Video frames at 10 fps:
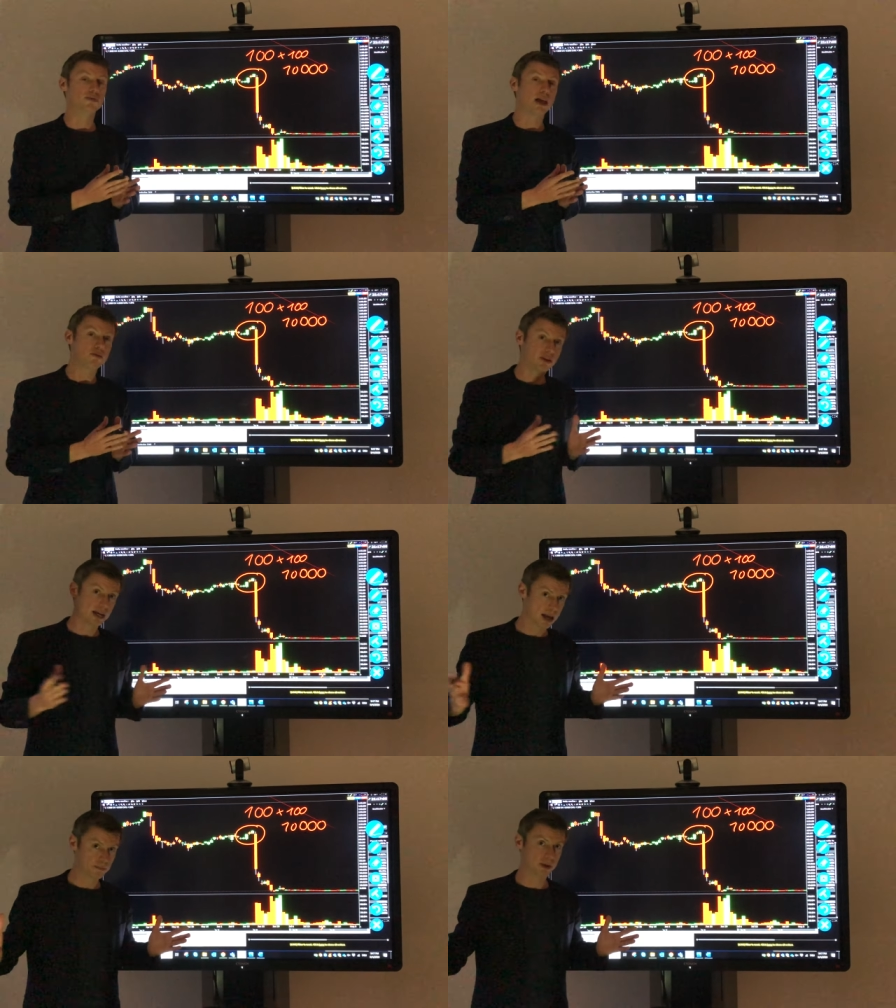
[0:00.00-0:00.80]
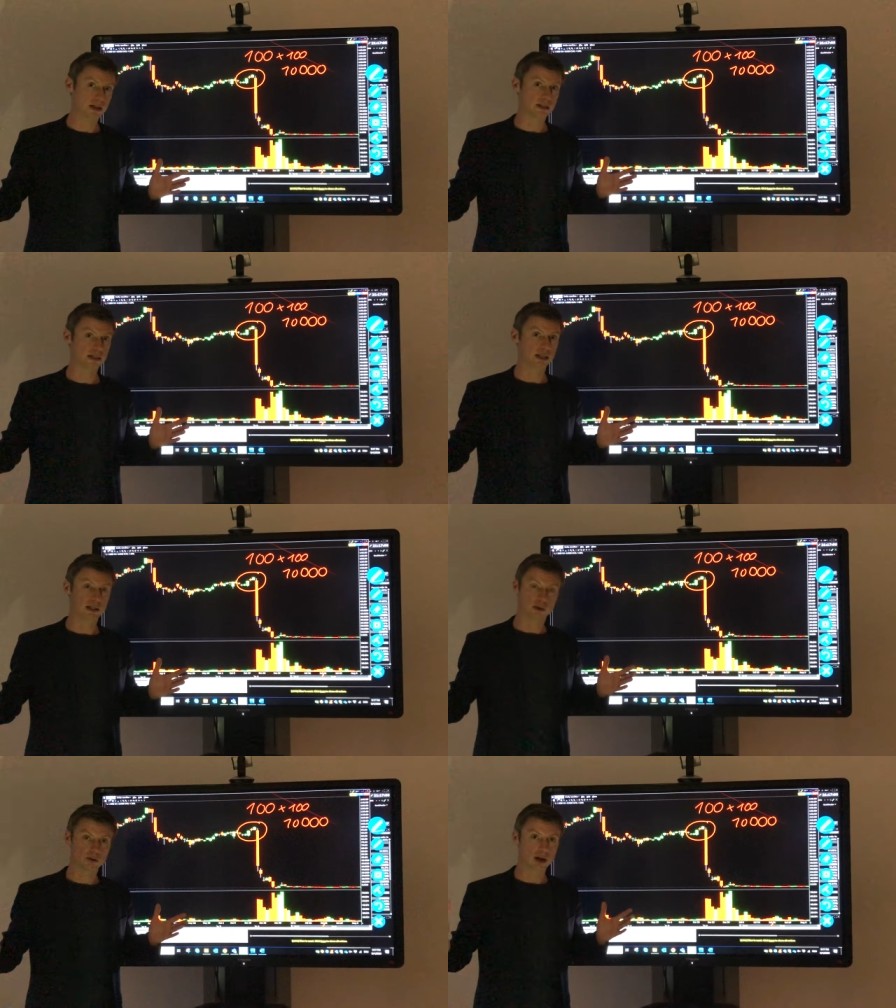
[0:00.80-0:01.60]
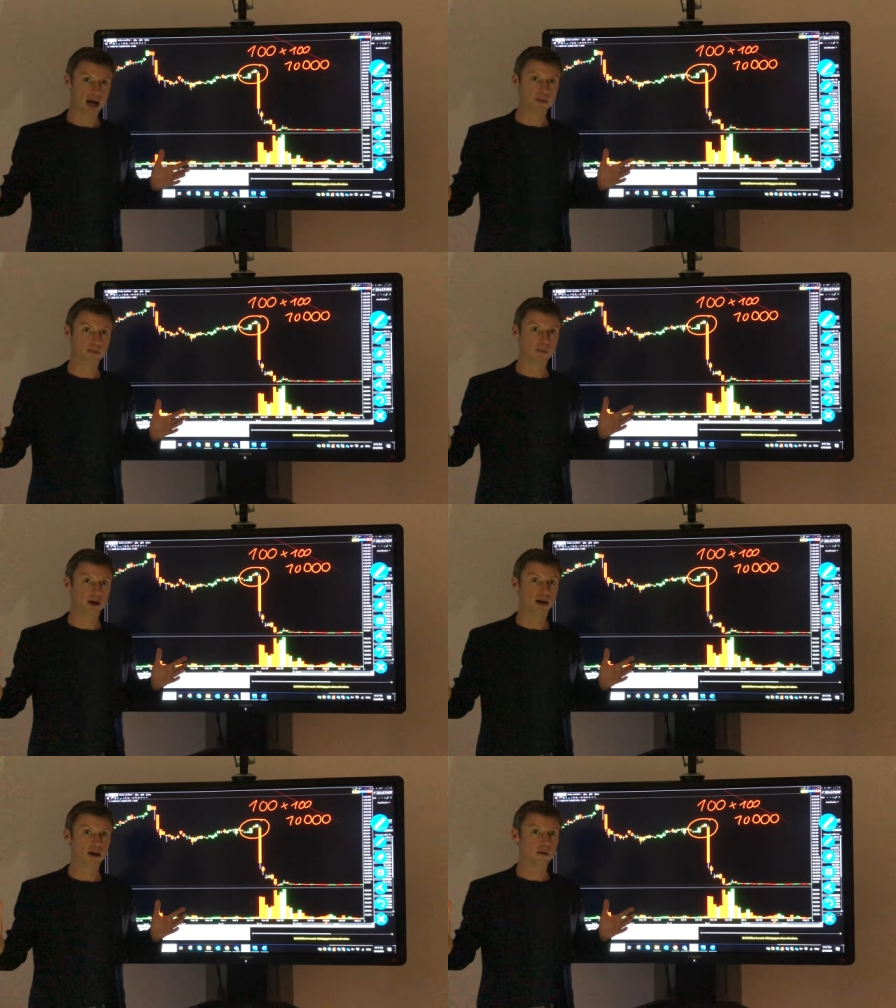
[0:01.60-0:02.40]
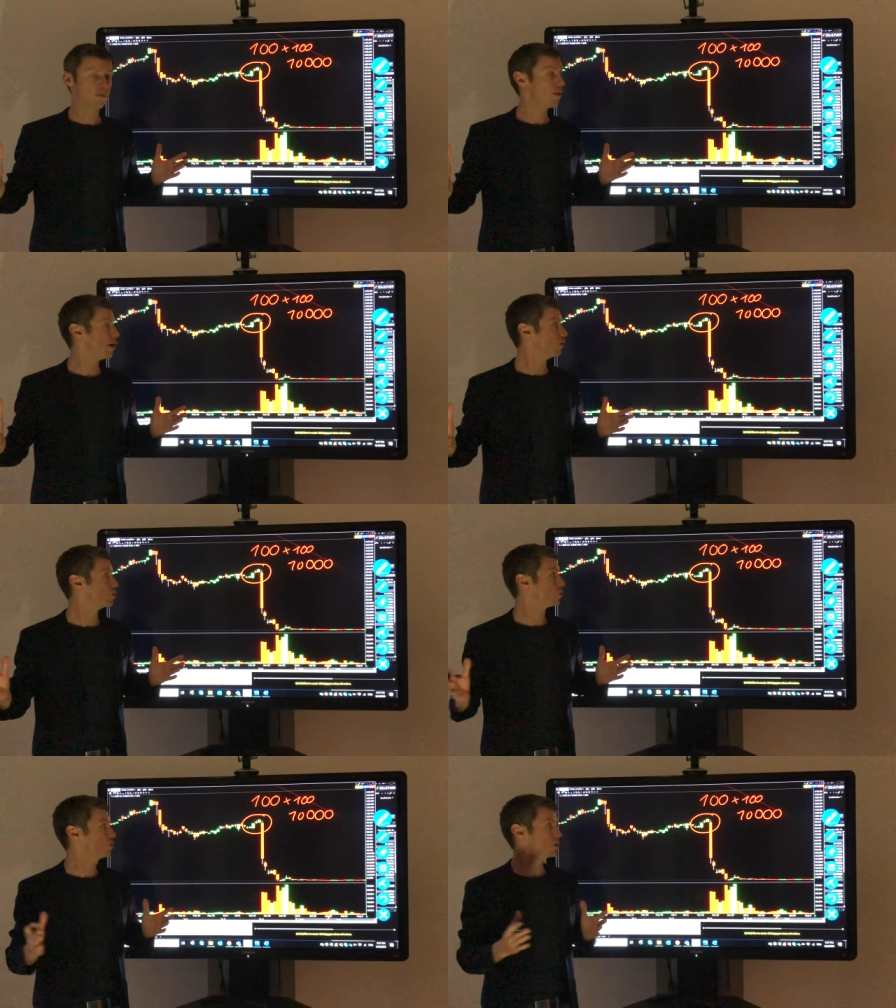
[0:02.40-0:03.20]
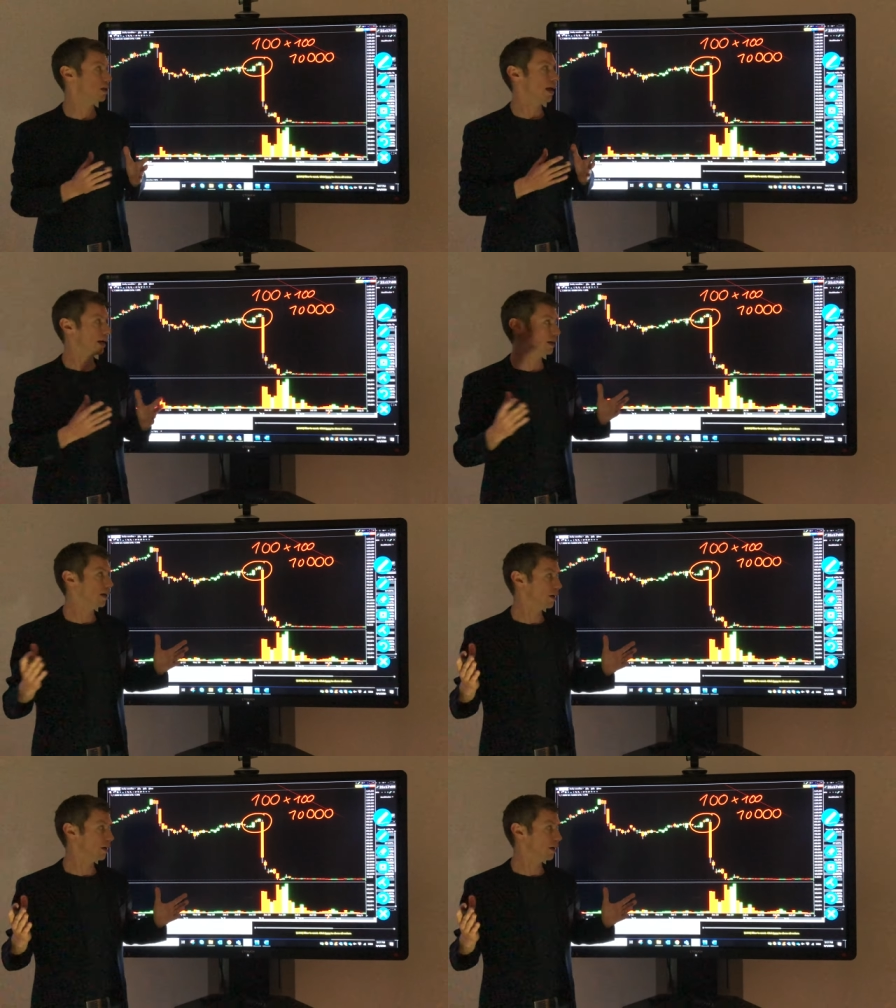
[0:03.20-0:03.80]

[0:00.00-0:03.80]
nothing happens in your time where you choose like